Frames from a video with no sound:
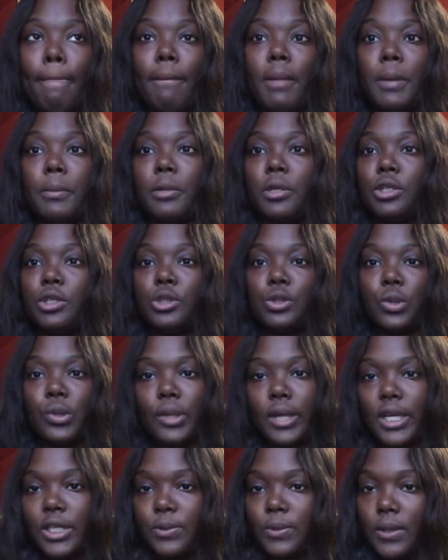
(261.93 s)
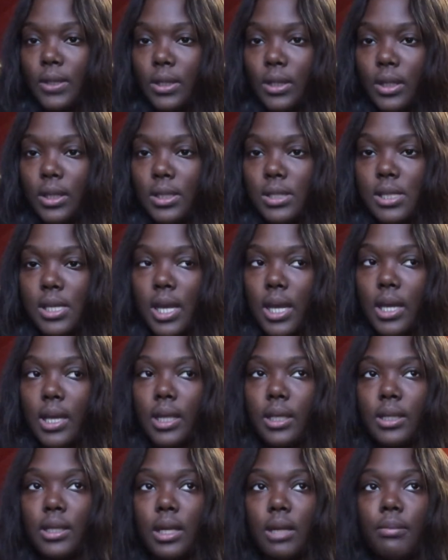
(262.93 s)
I'm going to show you guys what it looks
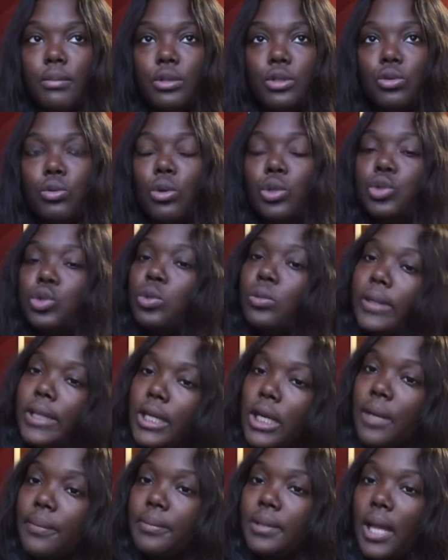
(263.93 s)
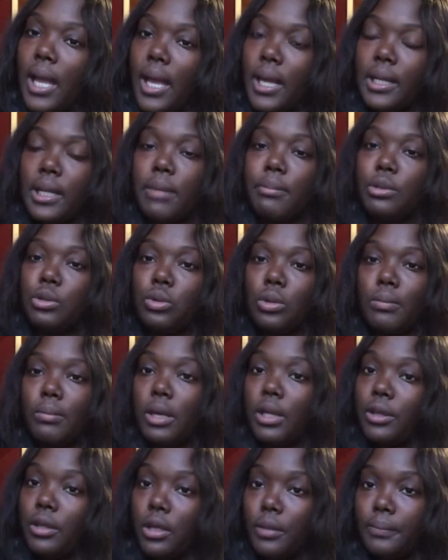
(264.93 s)
like, and then I'm going to do a 2-week update, and I'm going to do a
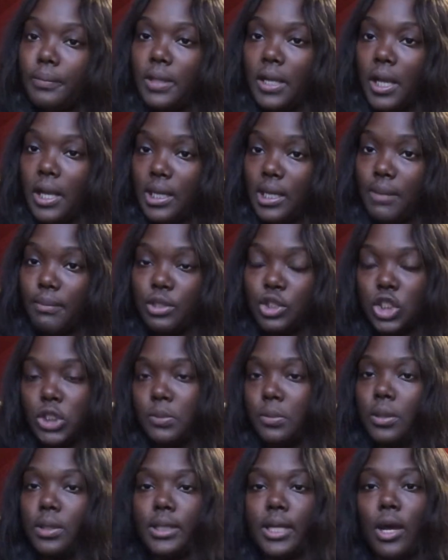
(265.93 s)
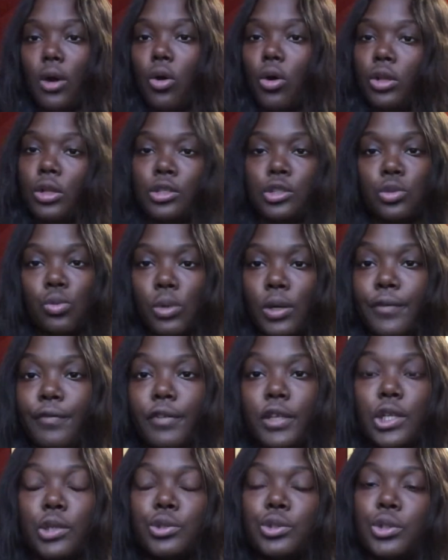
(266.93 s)
month update, and I'm going to just put that all into one
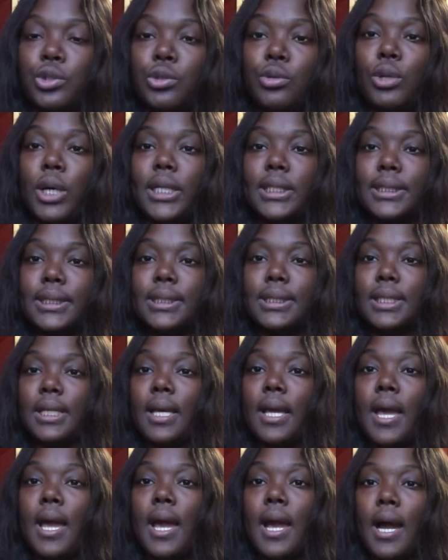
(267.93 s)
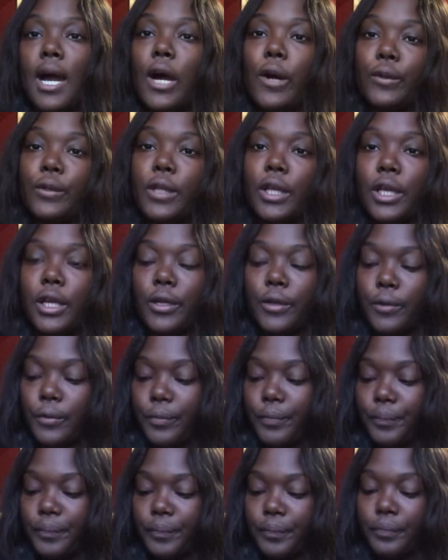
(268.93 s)
video so you guys can see how the hair
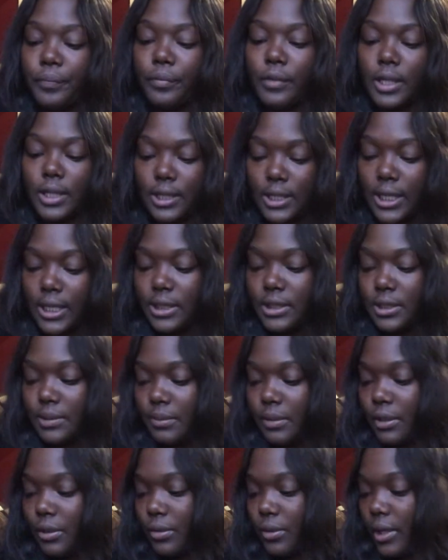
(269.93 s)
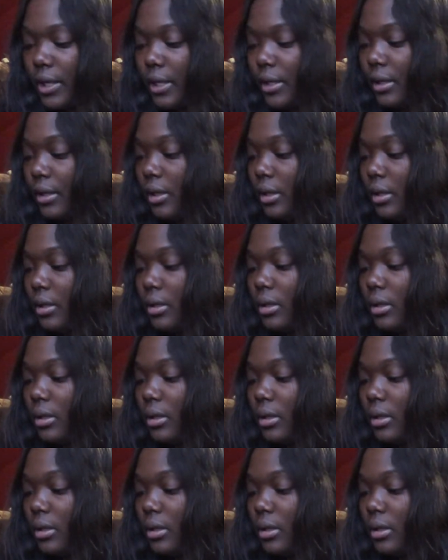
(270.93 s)
lasts me, okay?